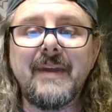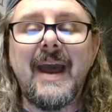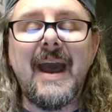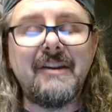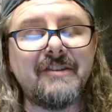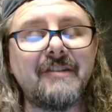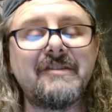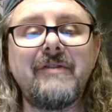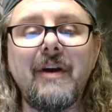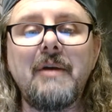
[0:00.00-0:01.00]
and it's also
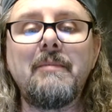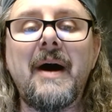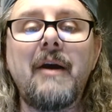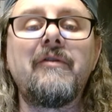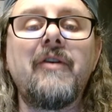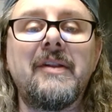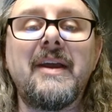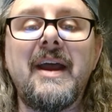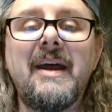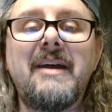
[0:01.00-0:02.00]
very buyer
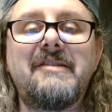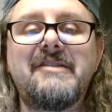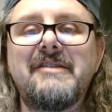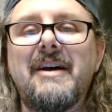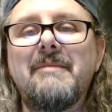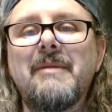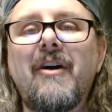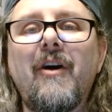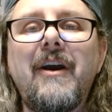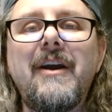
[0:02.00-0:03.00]
friendly, as
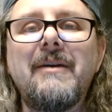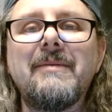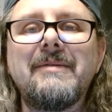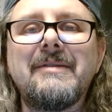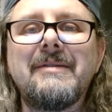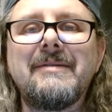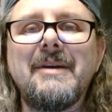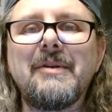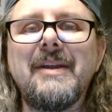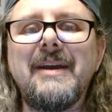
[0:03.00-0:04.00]
Mecari
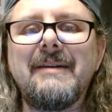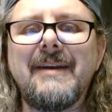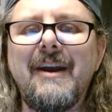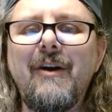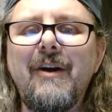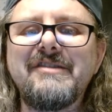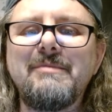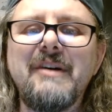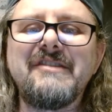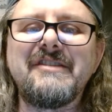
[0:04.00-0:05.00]
typically carries
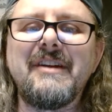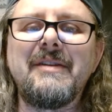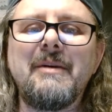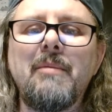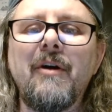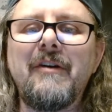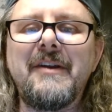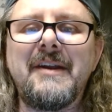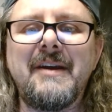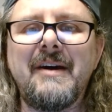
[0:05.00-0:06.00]
most of the
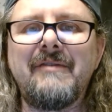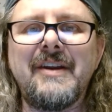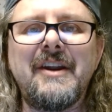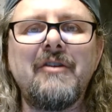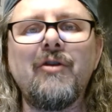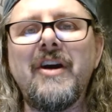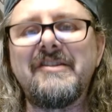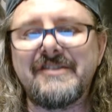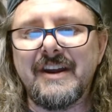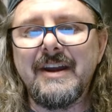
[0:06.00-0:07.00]
burden of any
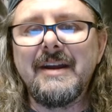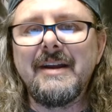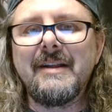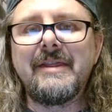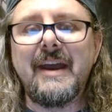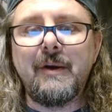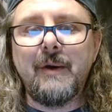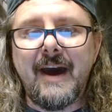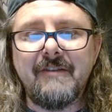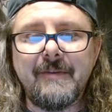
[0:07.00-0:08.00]
risk that you
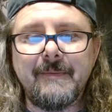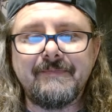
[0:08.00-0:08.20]
have